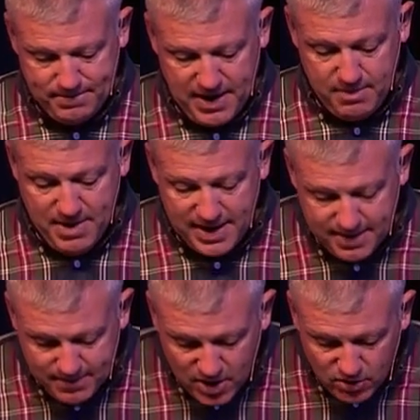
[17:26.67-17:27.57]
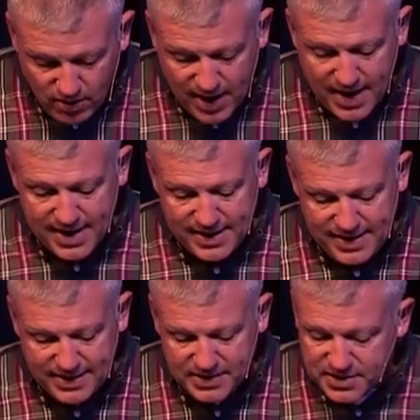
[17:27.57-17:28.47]
And he made him ride in
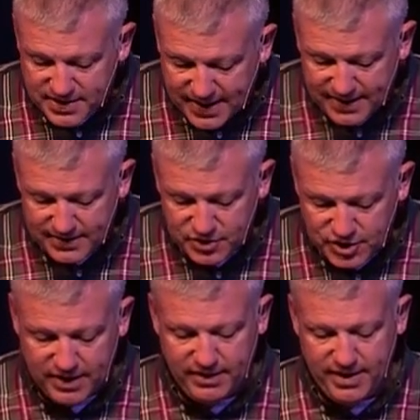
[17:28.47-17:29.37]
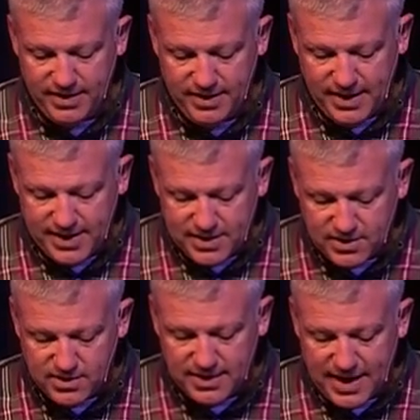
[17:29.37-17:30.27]
his second chariot, and they
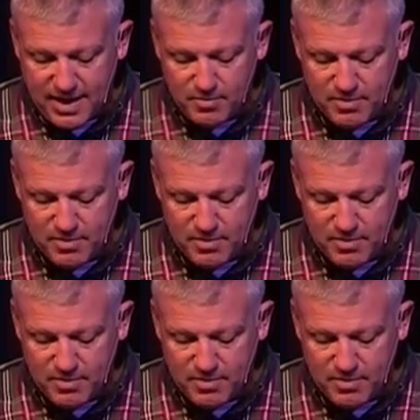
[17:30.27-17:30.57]
called out